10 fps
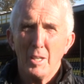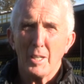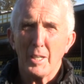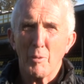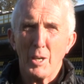
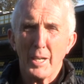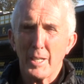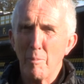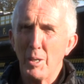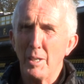like when I
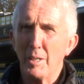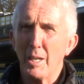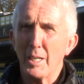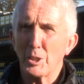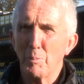came in and
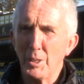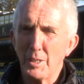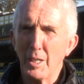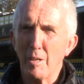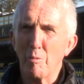asked me to
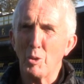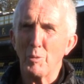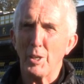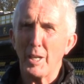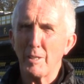get involved
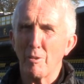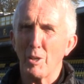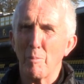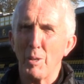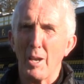directly
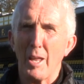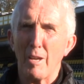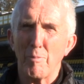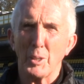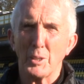rugby, they
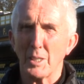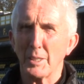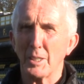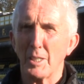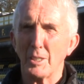laughed because I
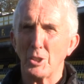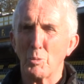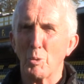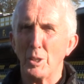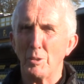said I just
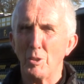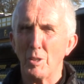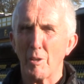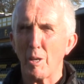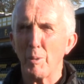want to do
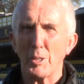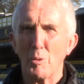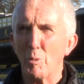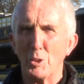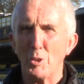the rugby. I don't
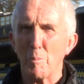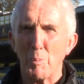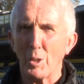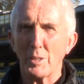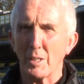want to do the
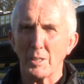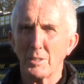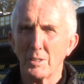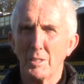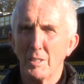politics.